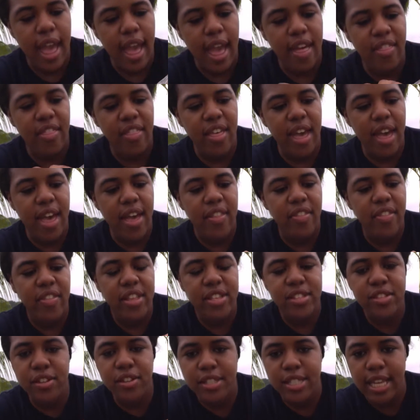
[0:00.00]
and then
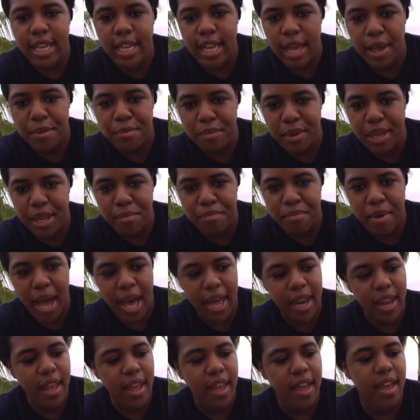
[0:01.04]
this looks like a meat
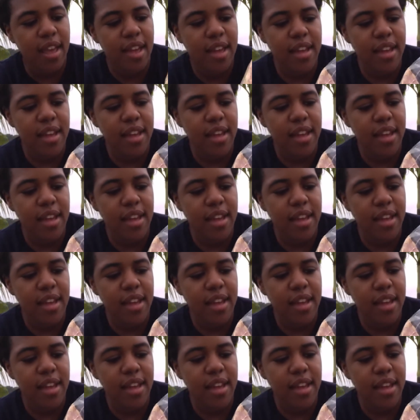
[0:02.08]
patty.